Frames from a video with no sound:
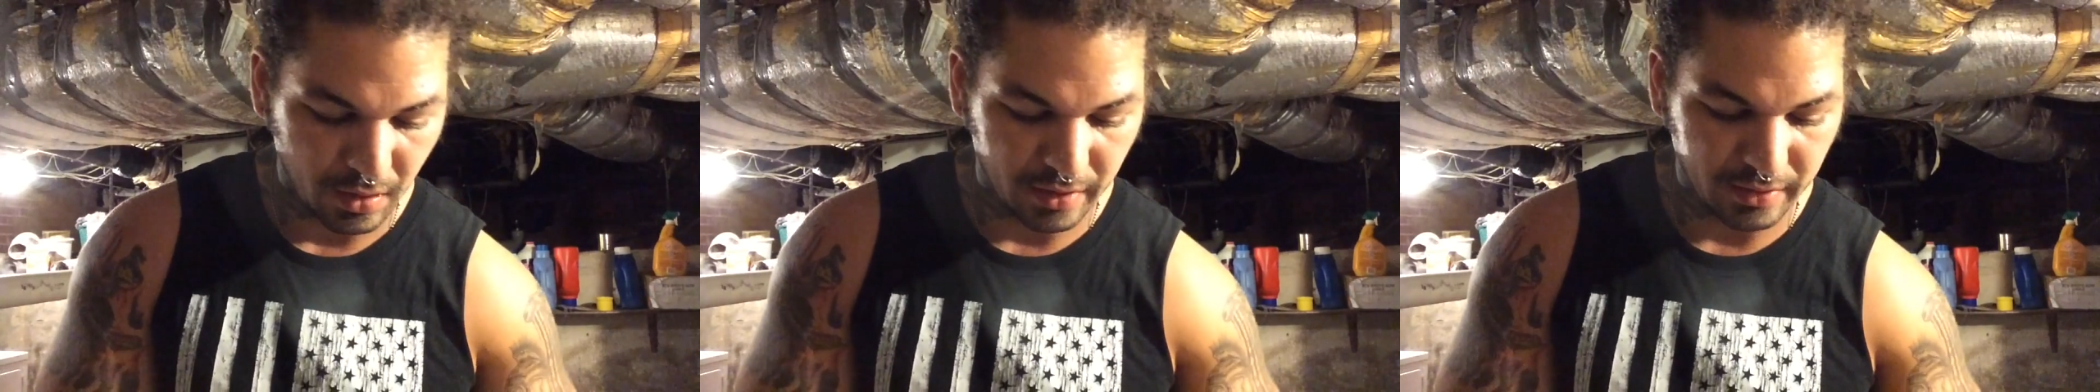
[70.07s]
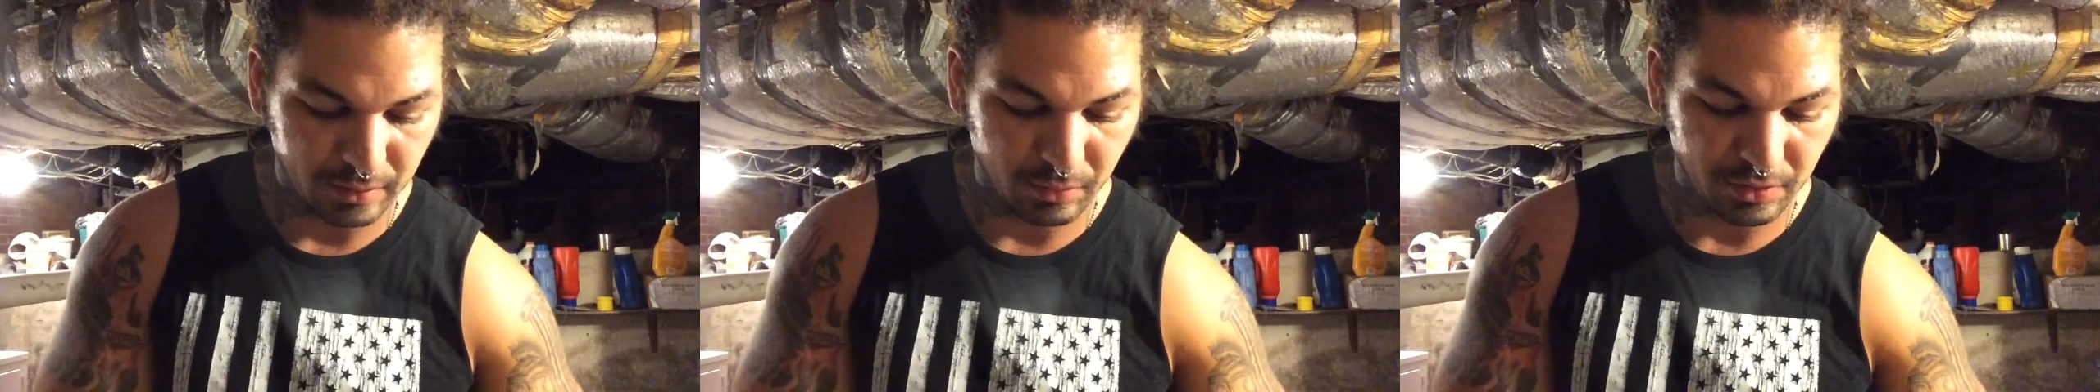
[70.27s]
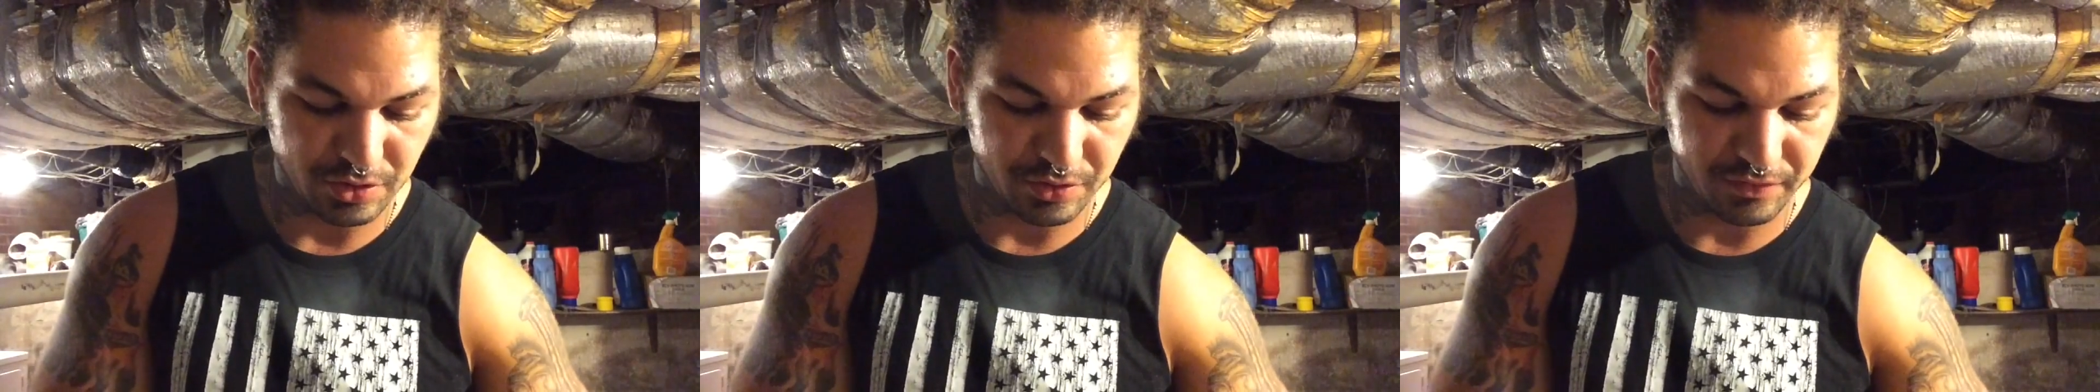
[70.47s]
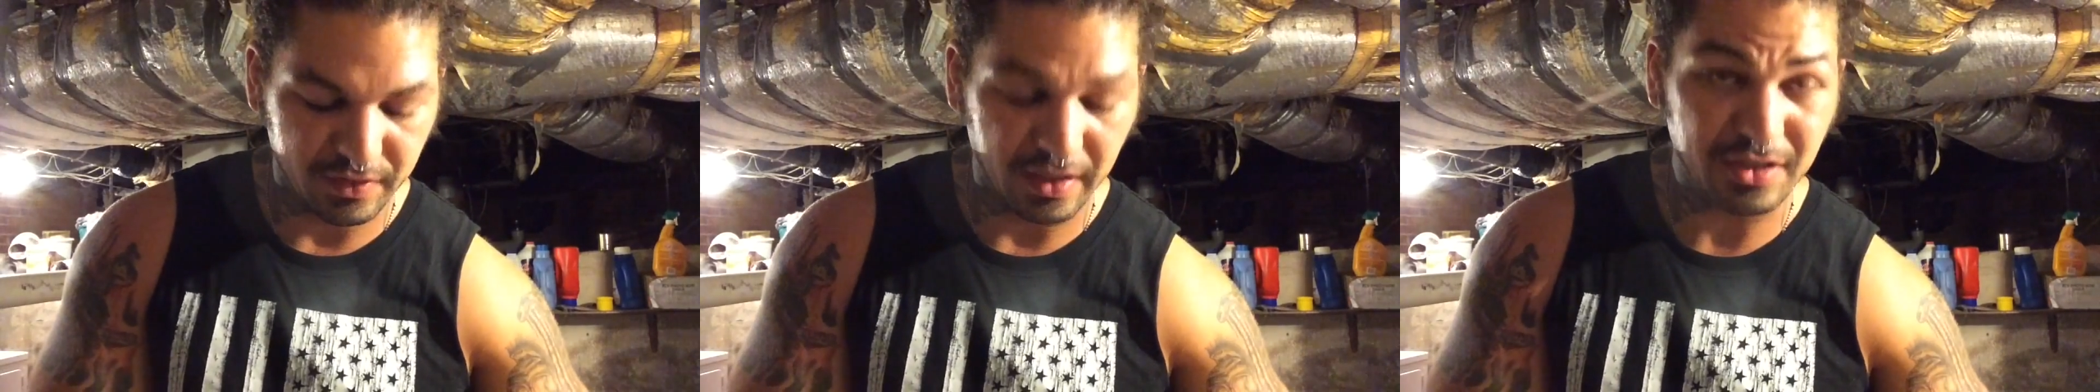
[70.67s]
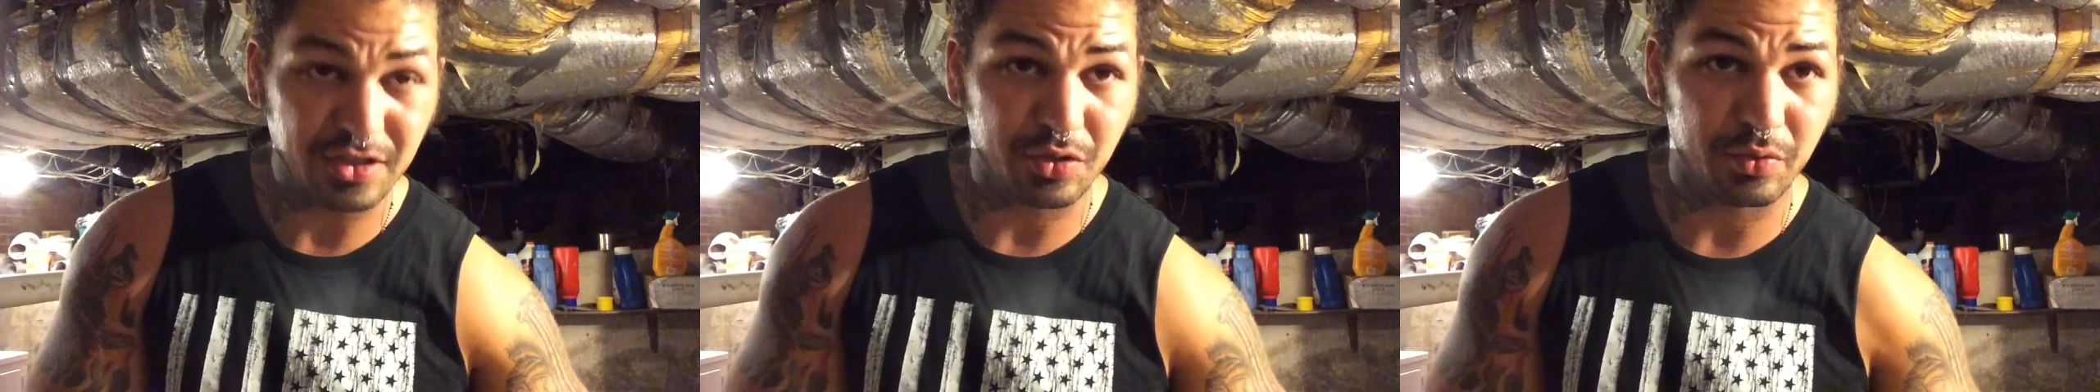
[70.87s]
and then once you've
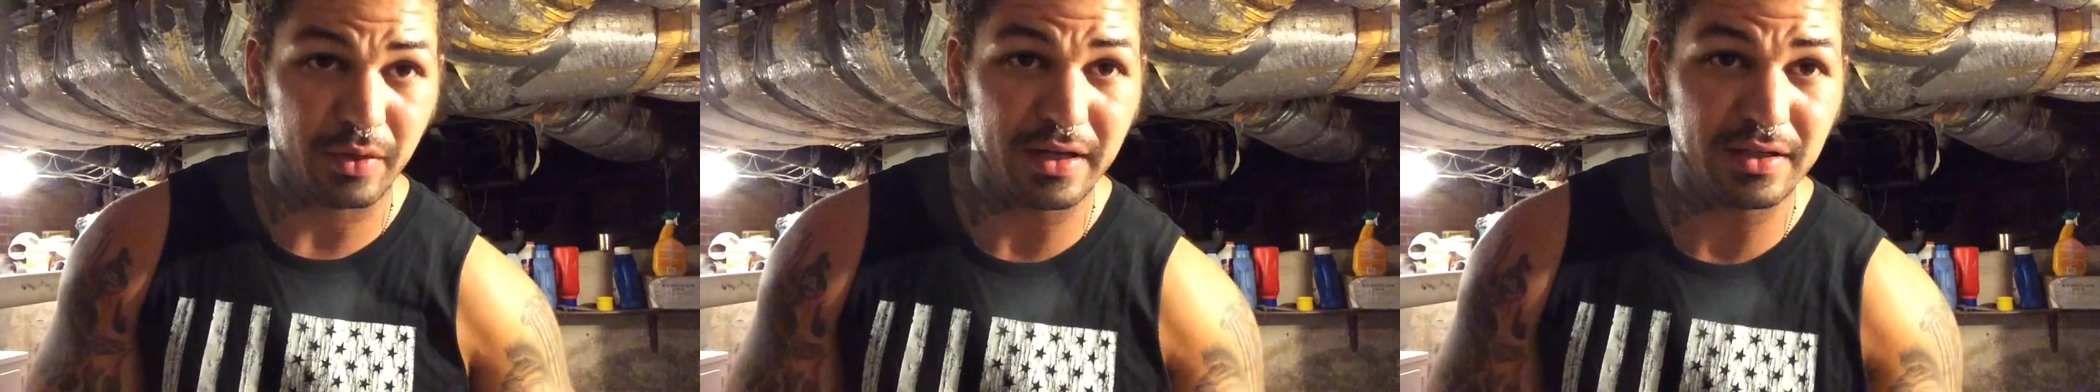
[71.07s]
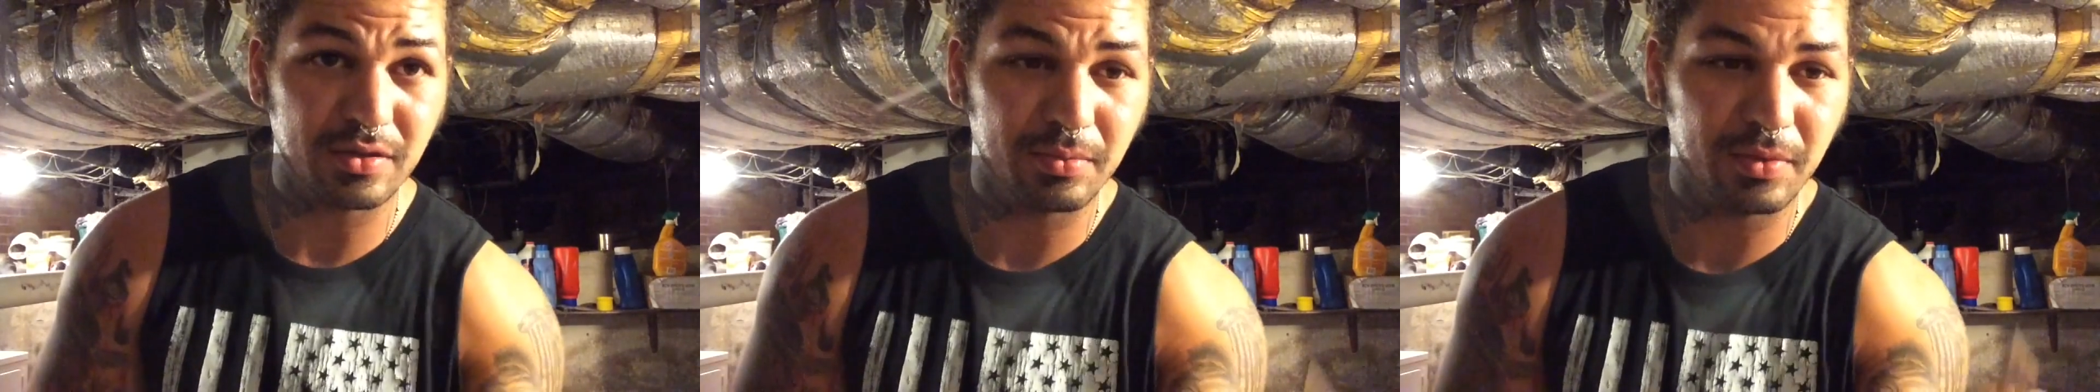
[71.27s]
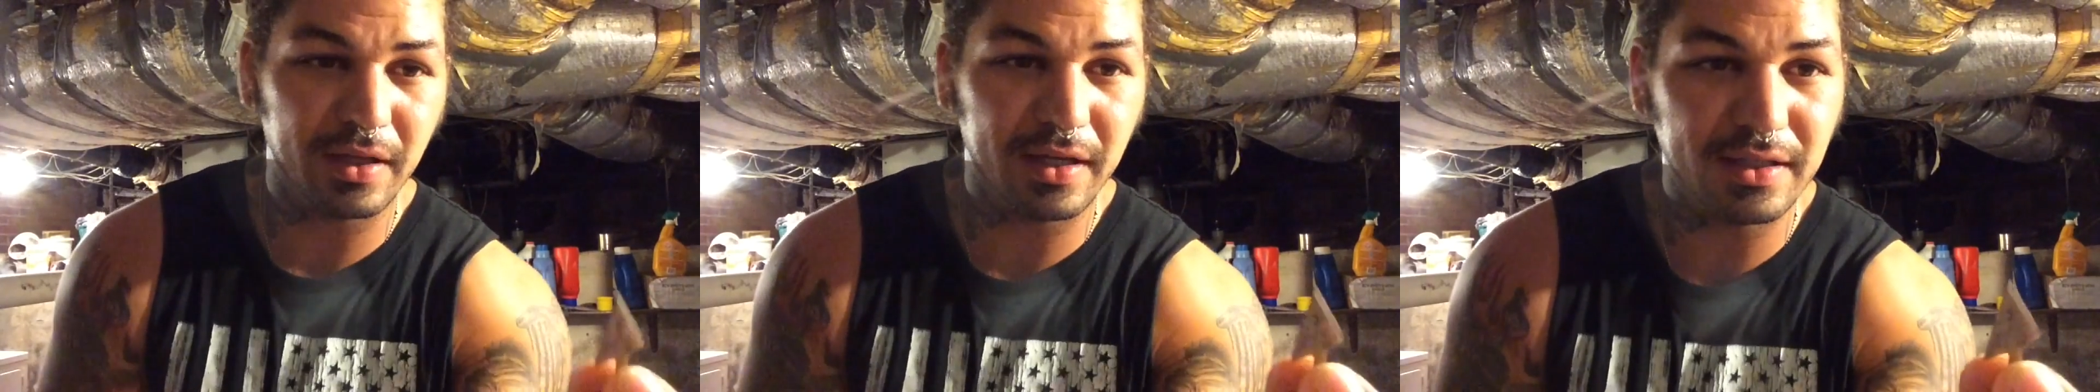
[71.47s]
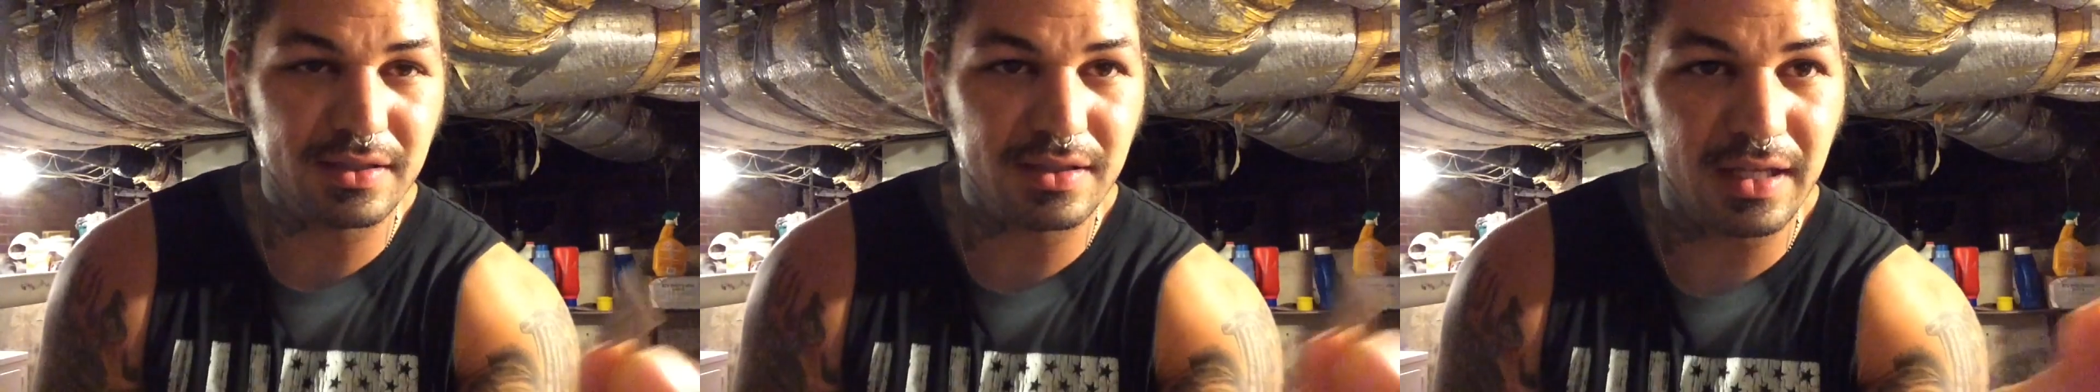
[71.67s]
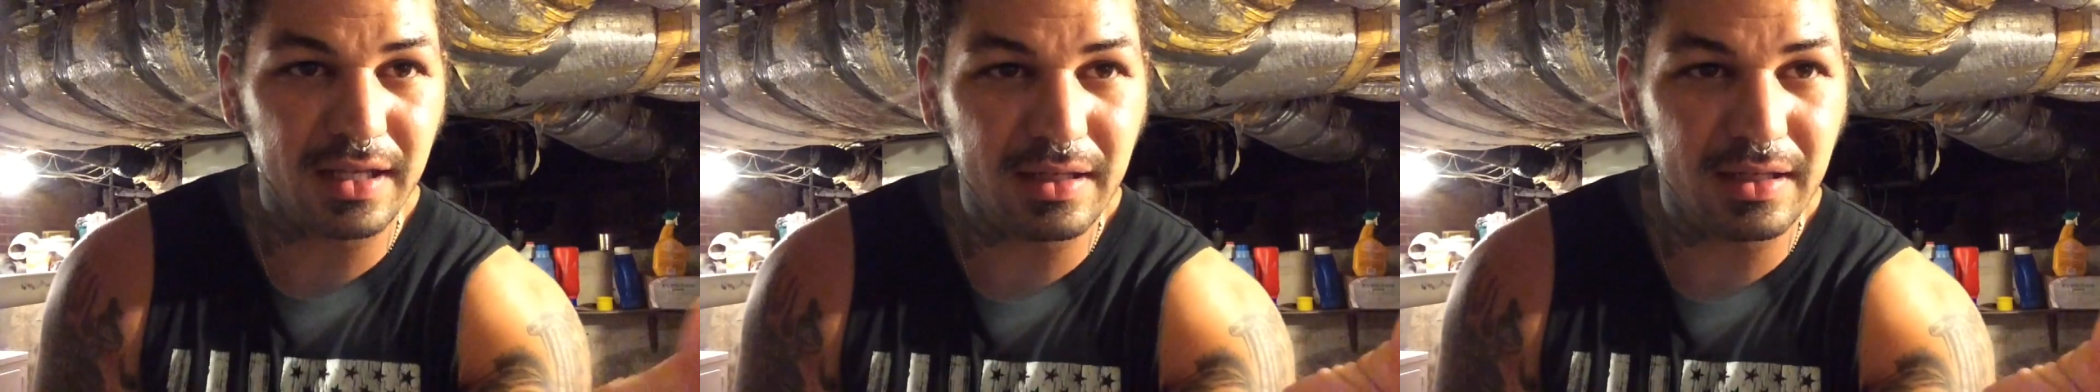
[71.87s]
cut your razor blades